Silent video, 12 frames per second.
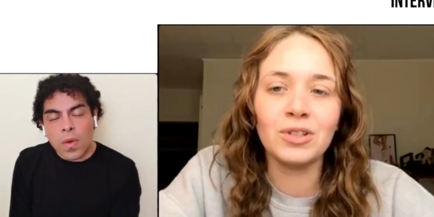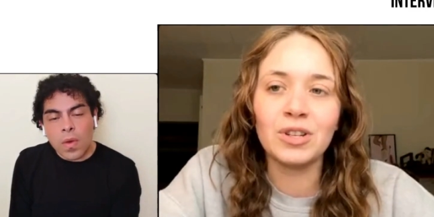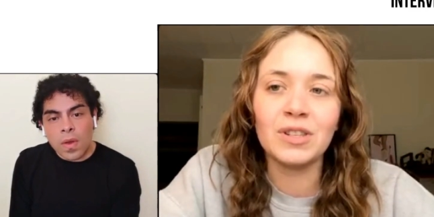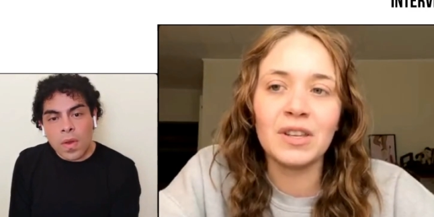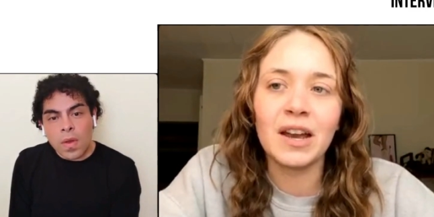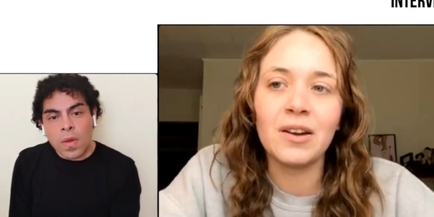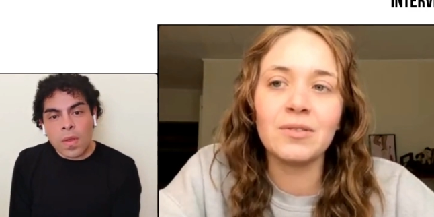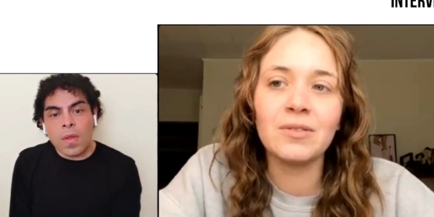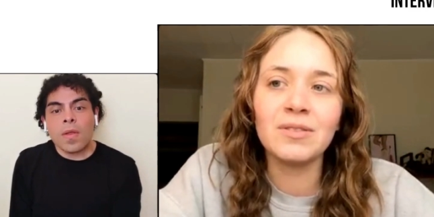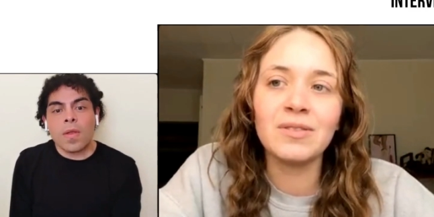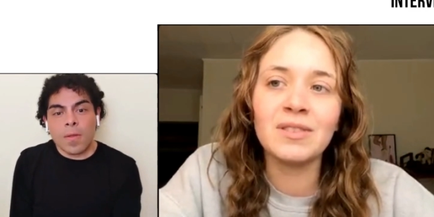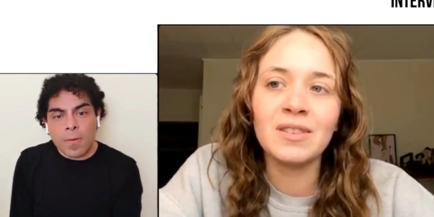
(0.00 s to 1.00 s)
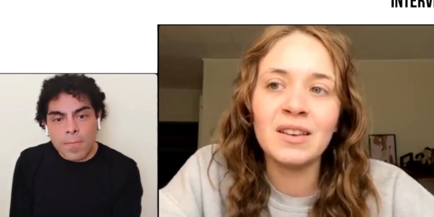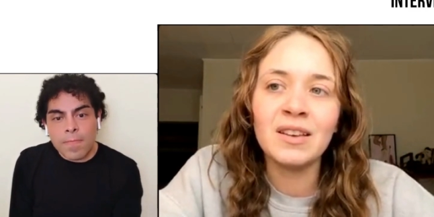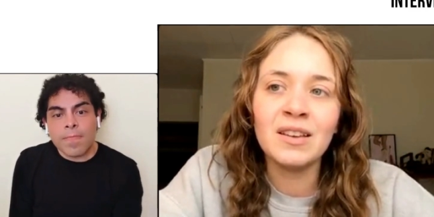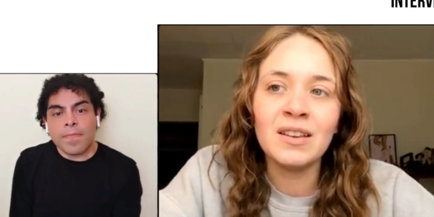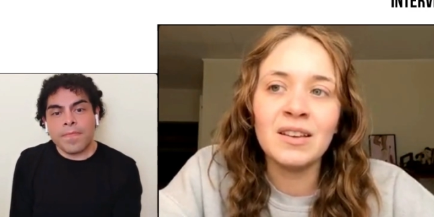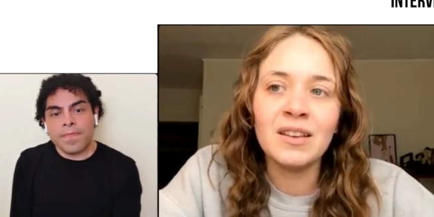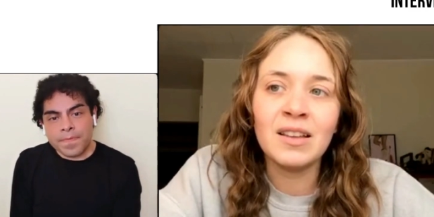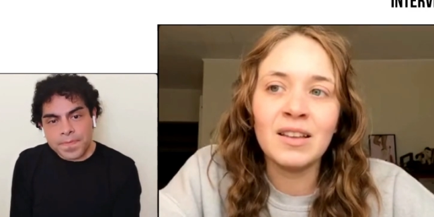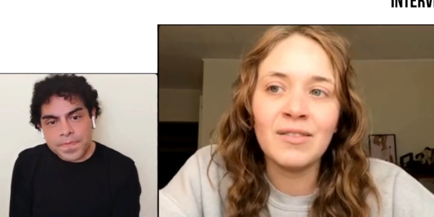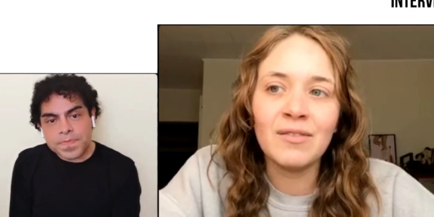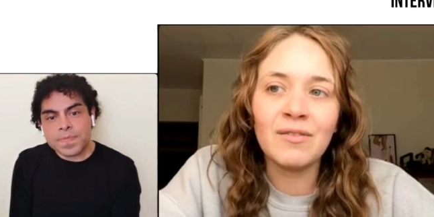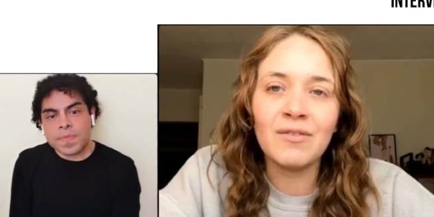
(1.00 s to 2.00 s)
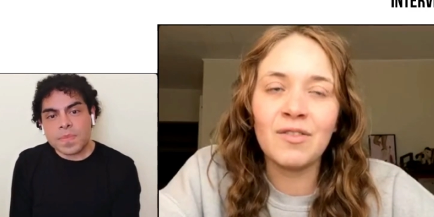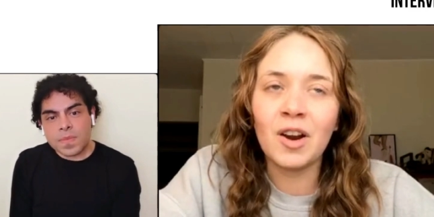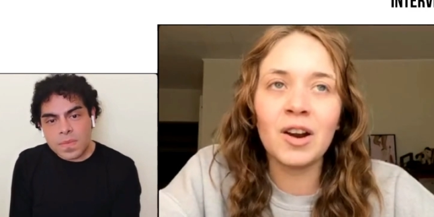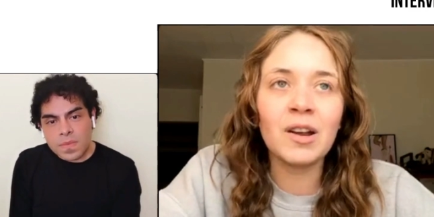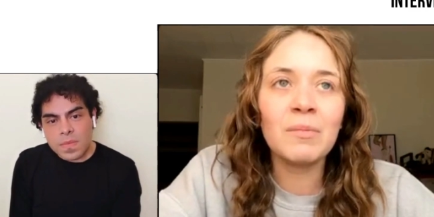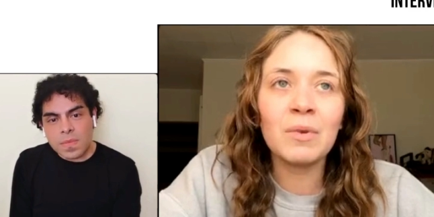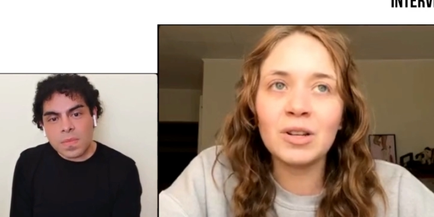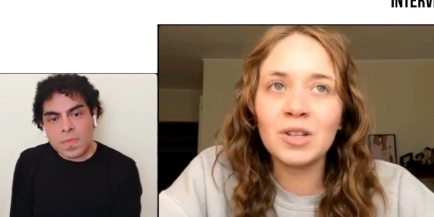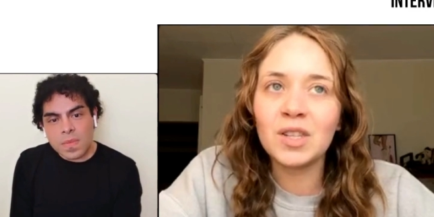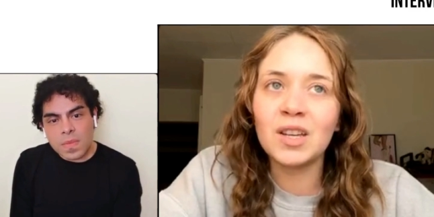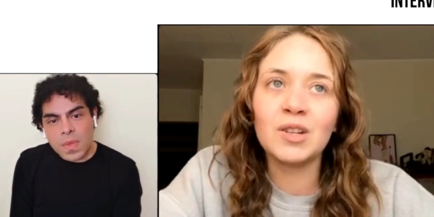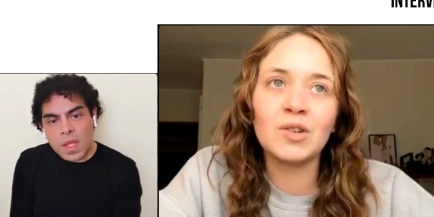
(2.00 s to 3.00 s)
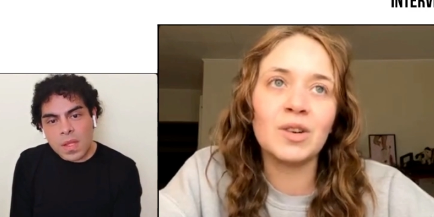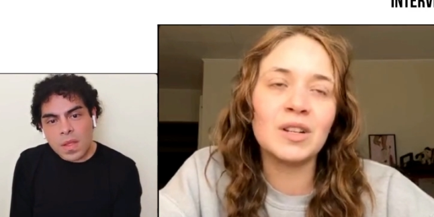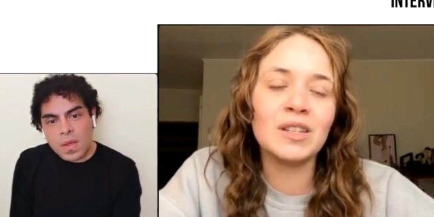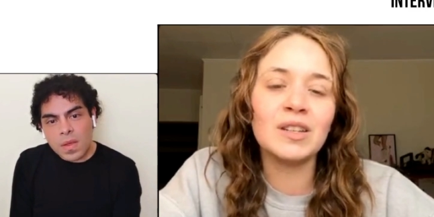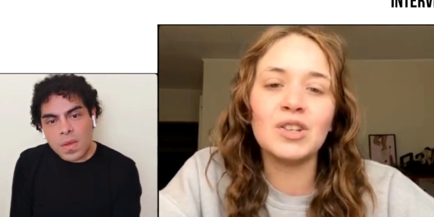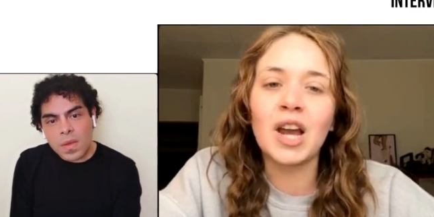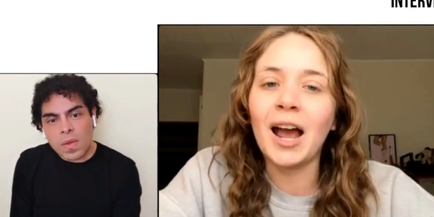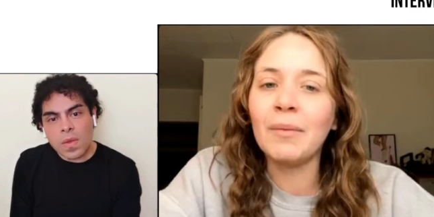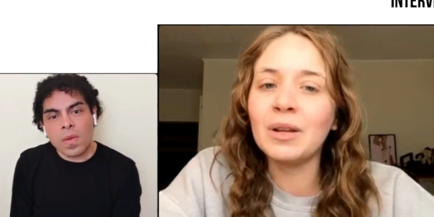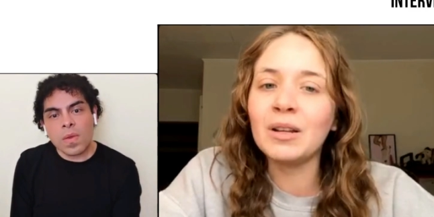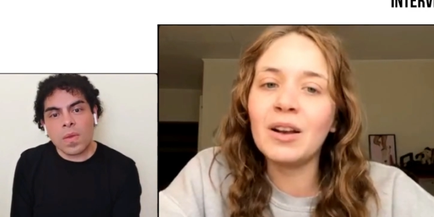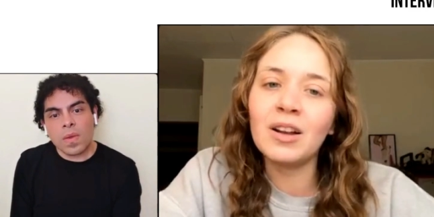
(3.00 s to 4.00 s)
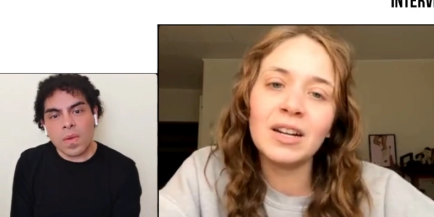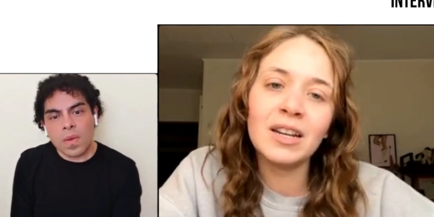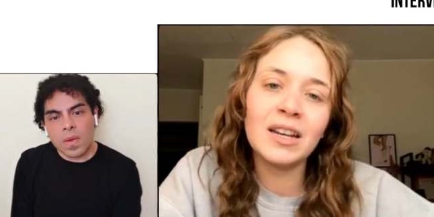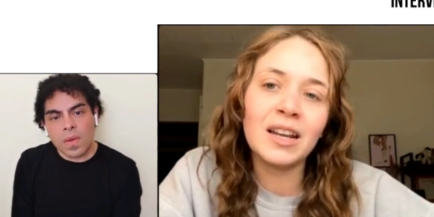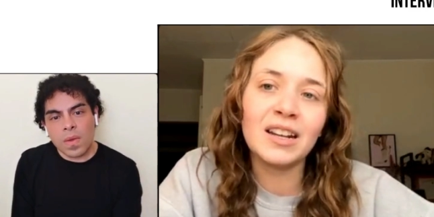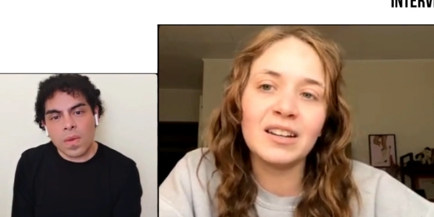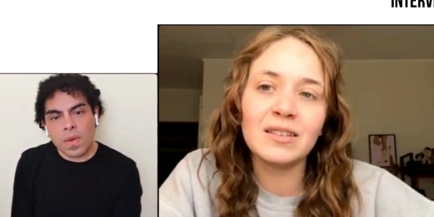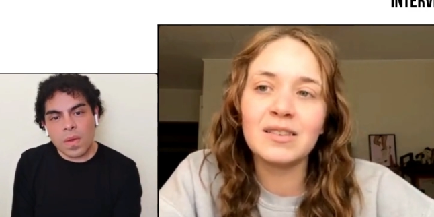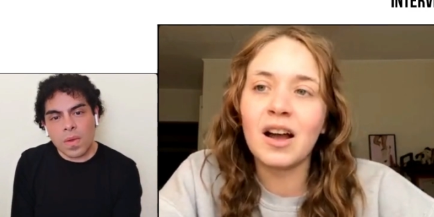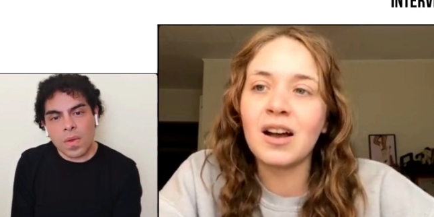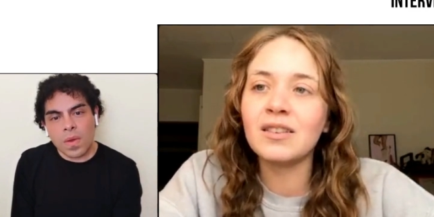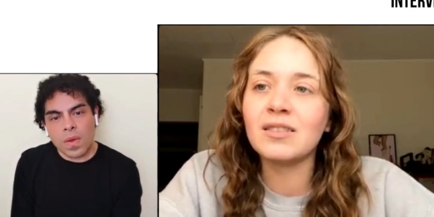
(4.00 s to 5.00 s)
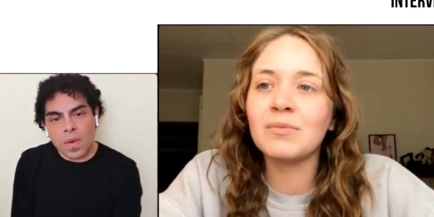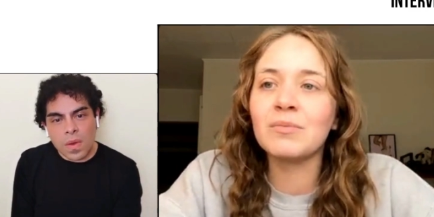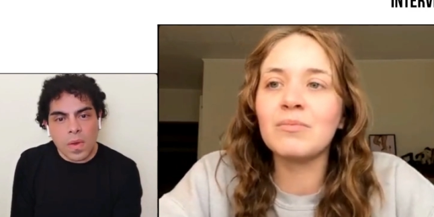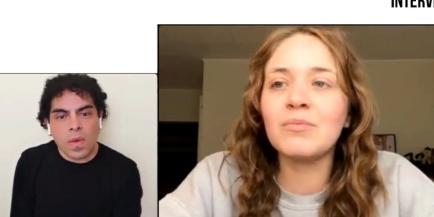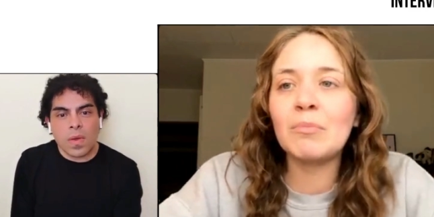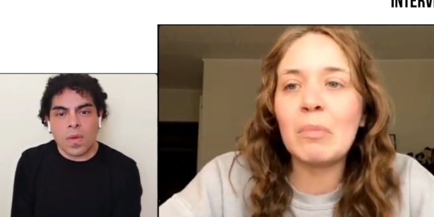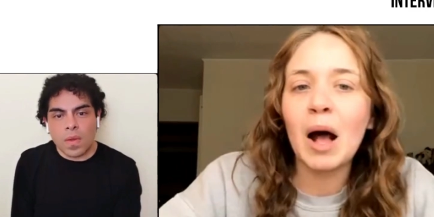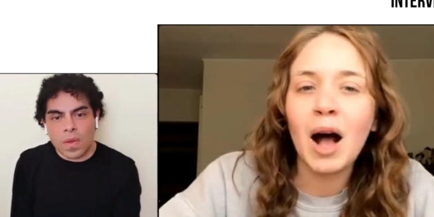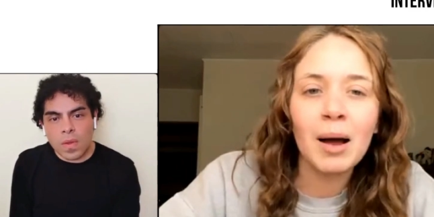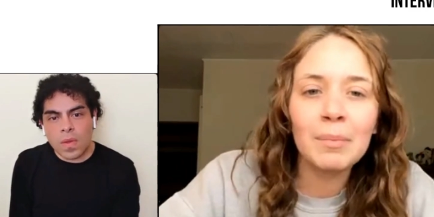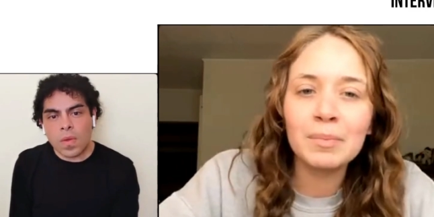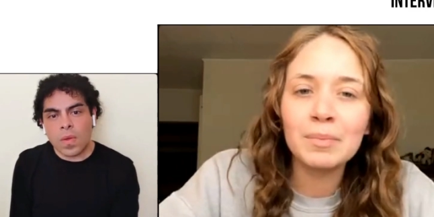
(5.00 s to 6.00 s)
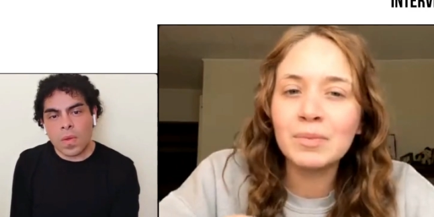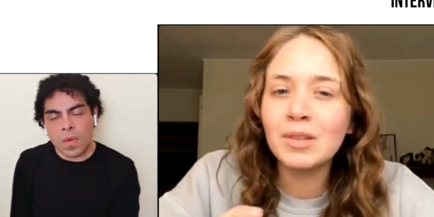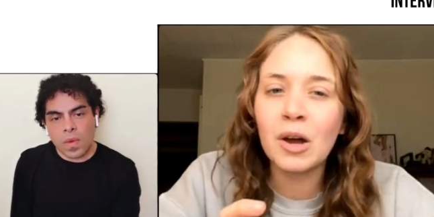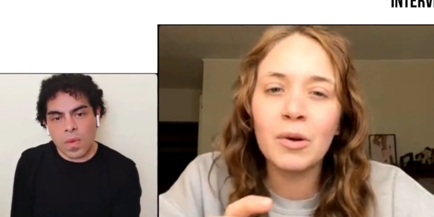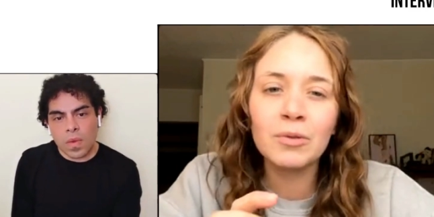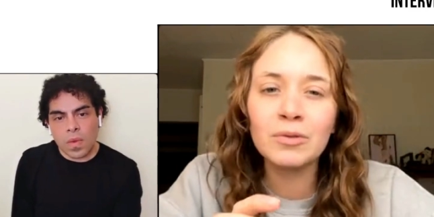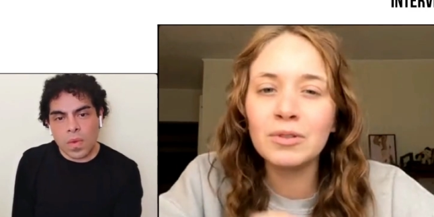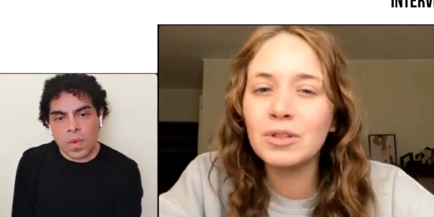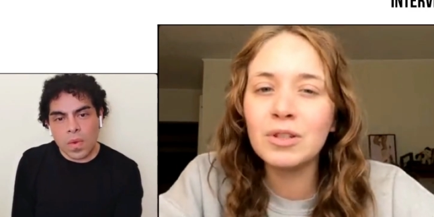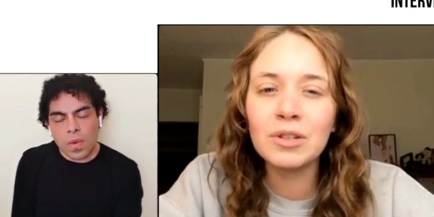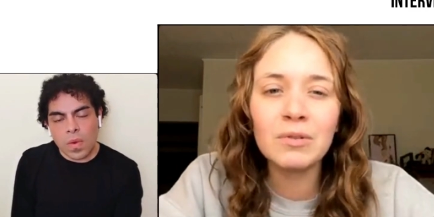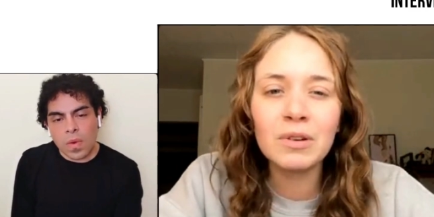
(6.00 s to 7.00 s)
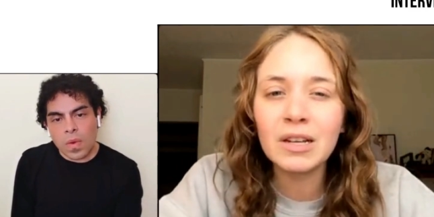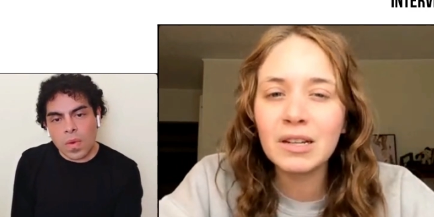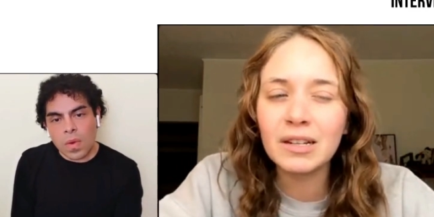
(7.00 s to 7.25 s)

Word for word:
Speaker 1: She sounds very much like Chapman on it and got some pop tone to it.